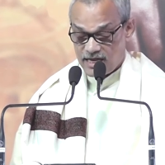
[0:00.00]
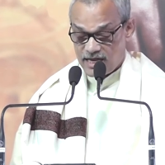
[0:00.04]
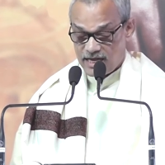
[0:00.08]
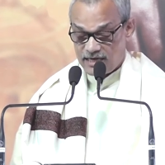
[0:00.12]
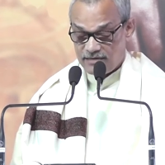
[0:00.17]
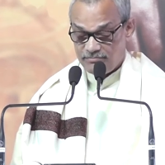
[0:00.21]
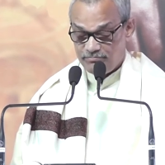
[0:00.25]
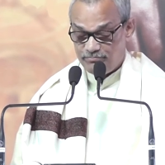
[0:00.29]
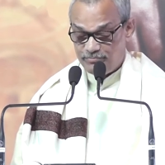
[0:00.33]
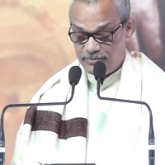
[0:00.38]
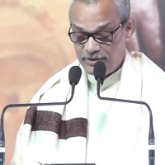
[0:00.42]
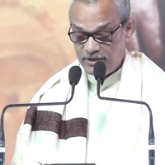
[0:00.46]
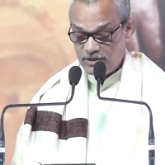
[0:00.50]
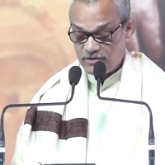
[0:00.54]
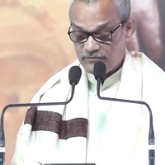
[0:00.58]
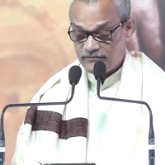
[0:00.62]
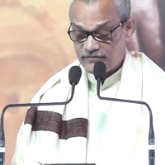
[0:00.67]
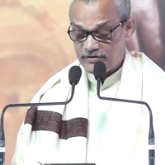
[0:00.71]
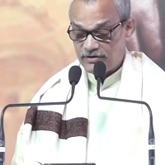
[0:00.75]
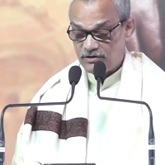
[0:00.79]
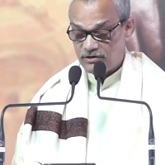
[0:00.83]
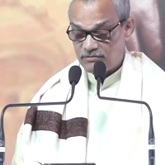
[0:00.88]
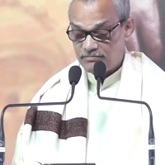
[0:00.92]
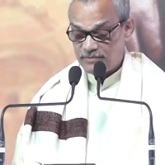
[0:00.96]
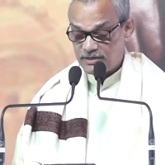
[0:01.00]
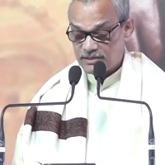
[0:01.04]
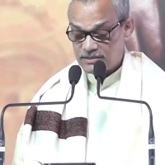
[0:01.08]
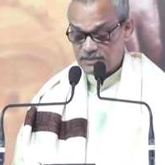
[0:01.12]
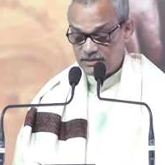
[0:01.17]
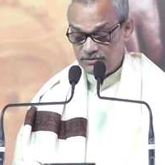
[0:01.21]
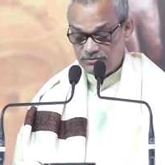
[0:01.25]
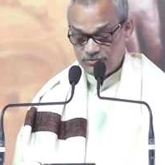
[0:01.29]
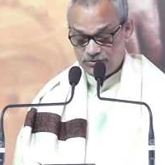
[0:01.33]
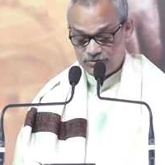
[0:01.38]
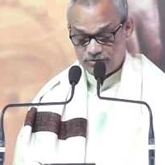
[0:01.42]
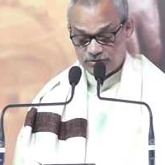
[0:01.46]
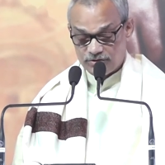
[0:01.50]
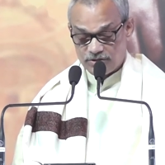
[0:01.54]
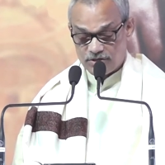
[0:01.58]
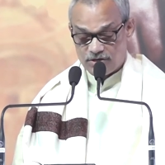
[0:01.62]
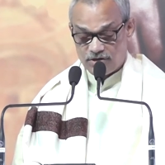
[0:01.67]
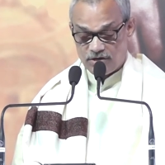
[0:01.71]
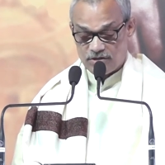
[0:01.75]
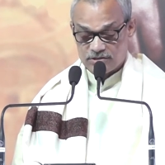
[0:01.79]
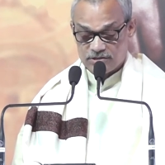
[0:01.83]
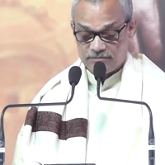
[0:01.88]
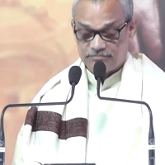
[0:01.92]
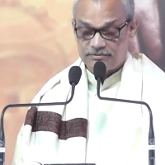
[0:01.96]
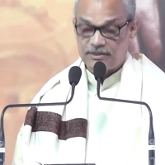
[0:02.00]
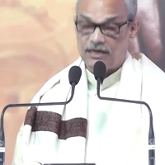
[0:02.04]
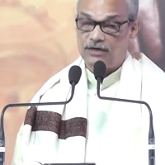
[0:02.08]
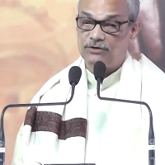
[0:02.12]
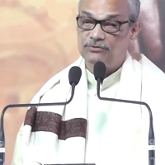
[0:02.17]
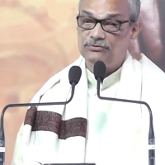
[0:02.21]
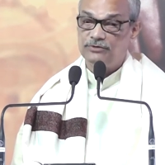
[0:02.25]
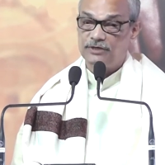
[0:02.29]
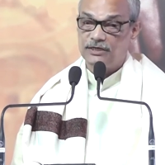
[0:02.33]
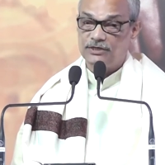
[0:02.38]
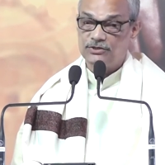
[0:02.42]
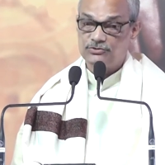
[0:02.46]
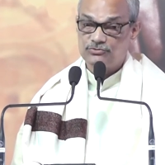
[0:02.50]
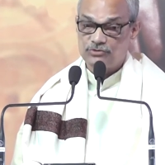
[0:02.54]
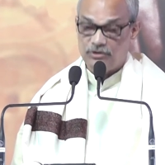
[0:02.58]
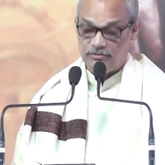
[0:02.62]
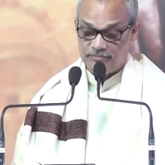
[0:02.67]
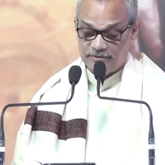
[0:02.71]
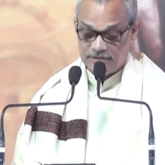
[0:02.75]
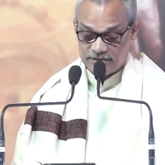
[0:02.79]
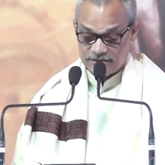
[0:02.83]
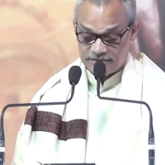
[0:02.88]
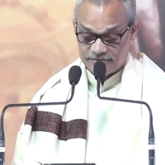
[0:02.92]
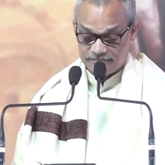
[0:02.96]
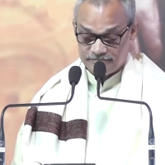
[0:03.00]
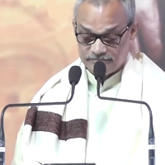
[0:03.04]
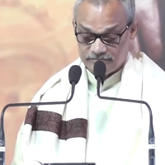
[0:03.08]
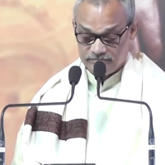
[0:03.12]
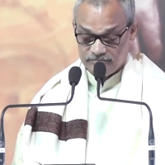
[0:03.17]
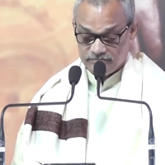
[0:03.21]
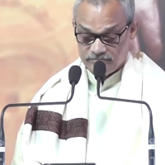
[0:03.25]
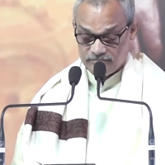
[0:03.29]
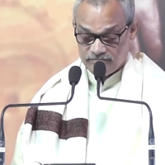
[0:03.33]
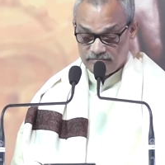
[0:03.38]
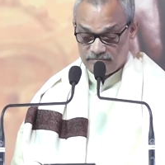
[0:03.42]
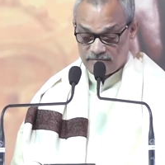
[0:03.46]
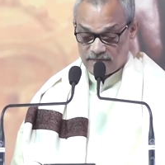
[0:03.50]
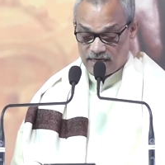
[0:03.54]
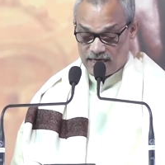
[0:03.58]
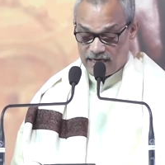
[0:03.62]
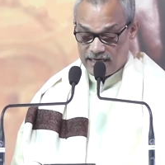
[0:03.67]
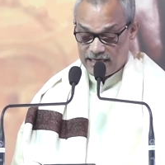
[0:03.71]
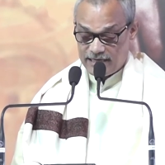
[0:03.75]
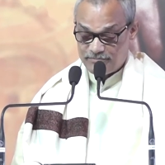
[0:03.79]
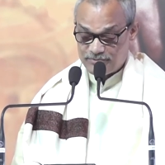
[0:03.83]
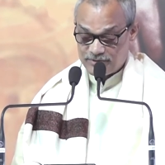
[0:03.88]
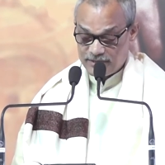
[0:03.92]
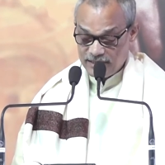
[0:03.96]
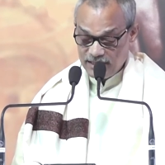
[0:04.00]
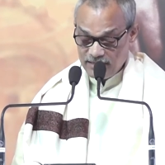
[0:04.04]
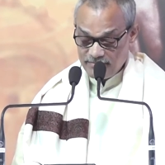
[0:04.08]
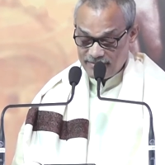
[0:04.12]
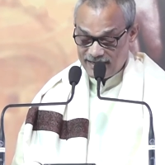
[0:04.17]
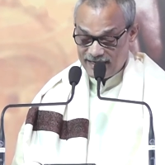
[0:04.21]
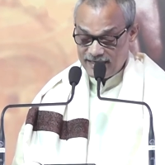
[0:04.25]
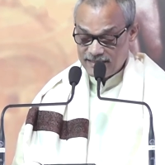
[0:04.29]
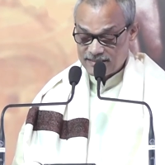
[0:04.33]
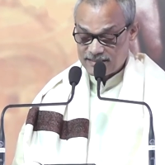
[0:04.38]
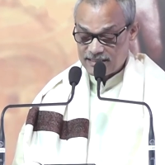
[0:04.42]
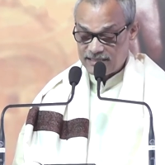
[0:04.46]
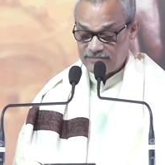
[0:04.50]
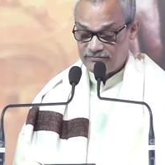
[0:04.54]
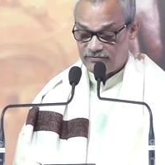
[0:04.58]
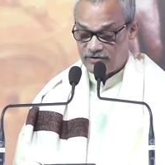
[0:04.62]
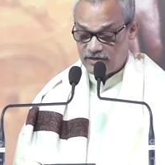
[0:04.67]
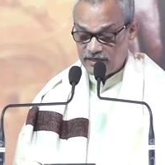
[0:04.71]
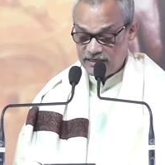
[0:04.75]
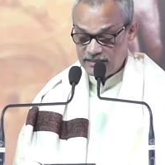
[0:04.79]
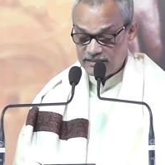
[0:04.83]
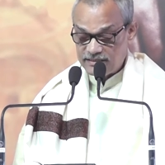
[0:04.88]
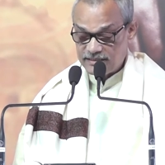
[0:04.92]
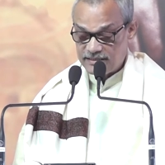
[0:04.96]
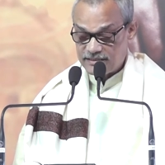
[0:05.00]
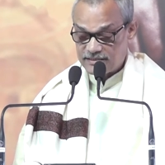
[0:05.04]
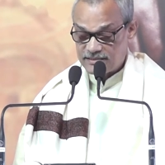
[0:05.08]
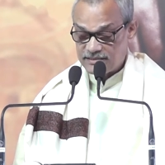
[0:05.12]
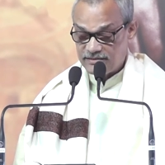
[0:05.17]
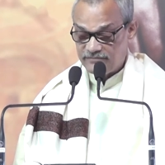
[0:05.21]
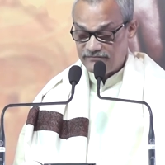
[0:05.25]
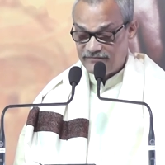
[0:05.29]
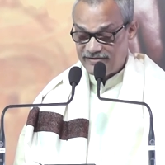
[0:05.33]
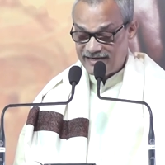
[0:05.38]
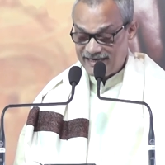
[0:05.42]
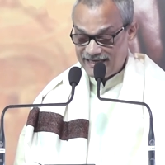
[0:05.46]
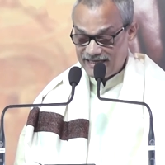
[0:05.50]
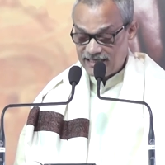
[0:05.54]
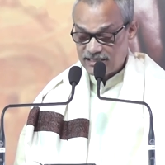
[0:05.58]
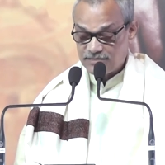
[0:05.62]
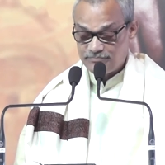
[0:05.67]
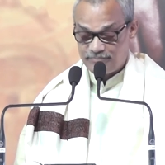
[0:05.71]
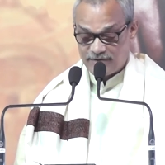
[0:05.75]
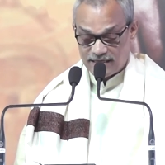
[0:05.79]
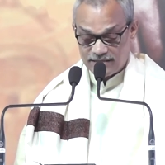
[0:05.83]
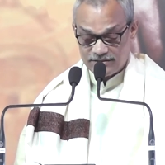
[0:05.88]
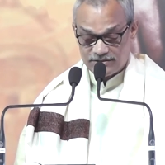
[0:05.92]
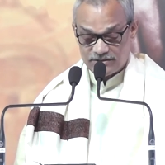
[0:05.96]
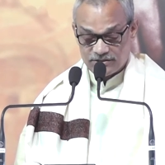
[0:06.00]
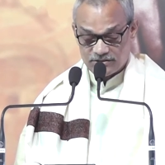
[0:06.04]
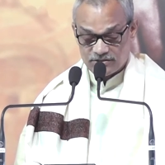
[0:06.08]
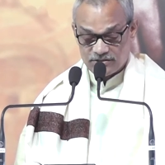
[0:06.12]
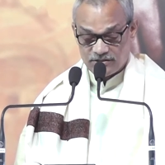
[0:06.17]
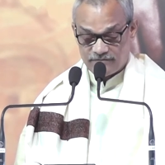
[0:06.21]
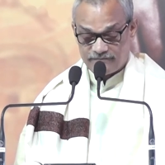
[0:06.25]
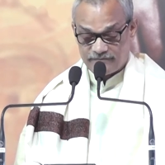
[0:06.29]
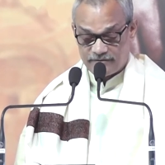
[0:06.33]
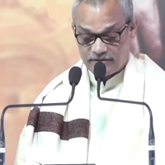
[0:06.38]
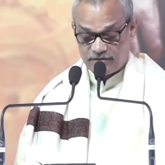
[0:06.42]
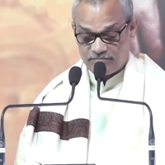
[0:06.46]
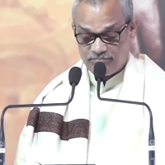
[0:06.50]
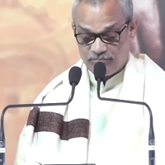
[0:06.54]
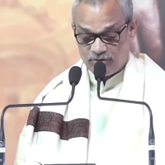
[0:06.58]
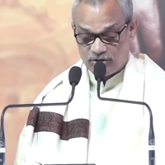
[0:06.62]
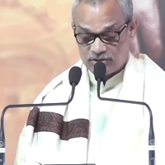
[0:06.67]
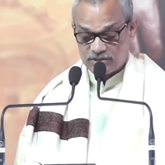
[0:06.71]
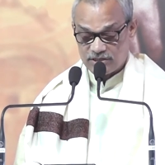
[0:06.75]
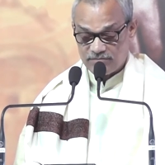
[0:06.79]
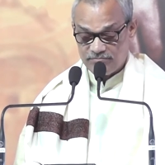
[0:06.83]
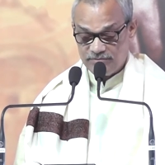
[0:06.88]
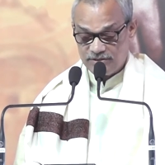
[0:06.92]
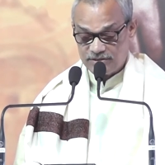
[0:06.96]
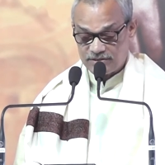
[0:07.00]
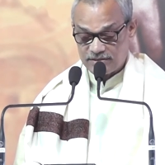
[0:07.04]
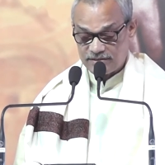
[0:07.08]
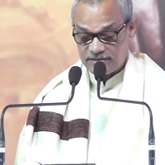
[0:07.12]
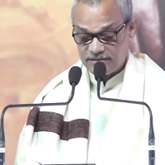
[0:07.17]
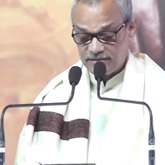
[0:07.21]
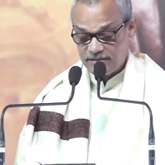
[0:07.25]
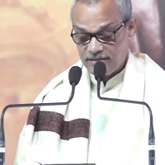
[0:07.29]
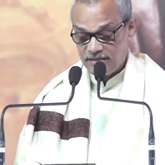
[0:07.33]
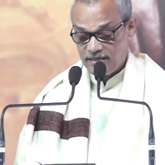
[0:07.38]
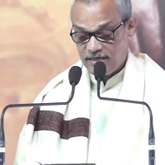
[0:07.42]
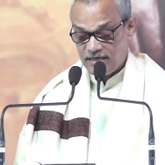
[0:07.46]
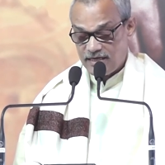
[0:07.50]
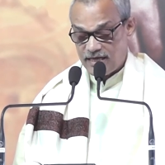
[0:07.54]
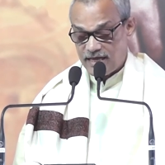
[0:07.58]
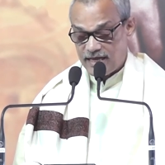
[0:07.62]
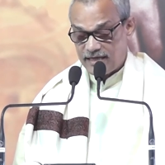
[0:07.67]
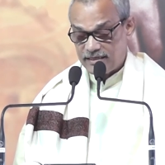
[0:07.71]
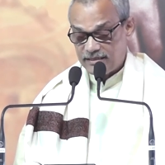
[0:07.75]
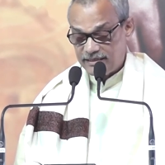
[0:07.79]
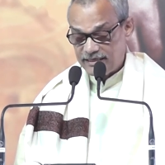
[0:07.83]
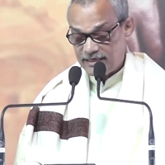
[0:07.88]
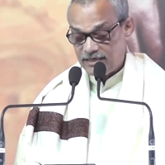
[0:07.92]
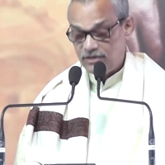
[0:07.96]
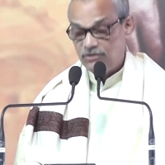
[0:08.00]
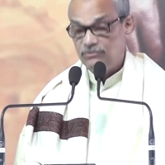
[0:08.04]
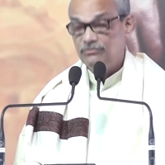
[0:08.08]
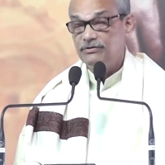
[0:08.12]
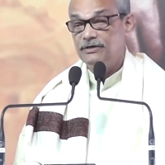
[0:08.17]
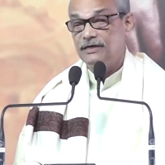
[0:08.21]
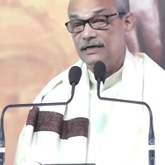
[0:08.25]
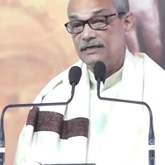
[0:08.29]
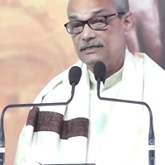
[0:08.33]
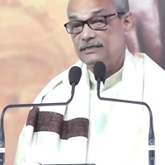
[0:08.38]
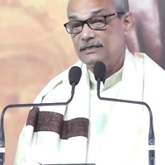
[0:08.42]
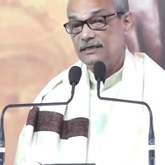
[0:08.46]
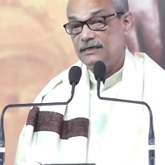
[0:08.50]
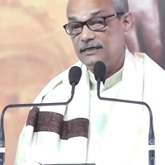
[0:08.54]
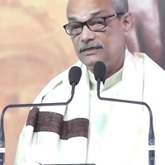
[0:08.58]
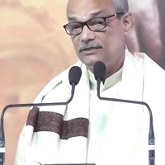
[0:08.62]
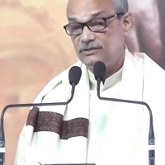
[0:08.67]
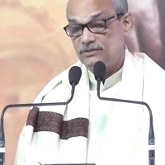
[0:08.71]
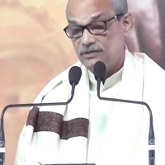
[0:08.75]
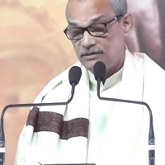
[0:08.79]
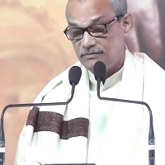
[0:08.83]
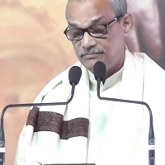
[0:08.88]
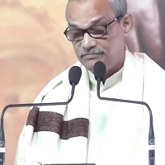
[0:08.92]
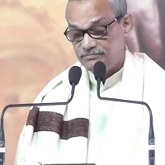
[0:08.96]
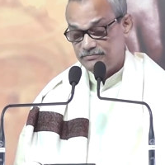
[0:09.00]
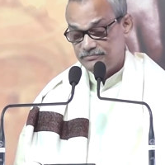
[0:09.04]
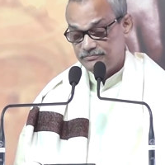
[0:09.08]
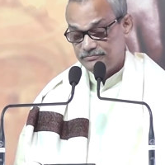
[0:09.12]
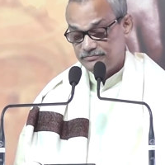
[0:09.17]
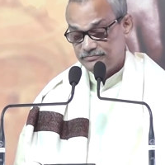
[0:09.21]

and be of enormous use to the cause of Thakur and Swamiji. I have seen many such volunteers in various branches of our modern mission and they are doing excellent job.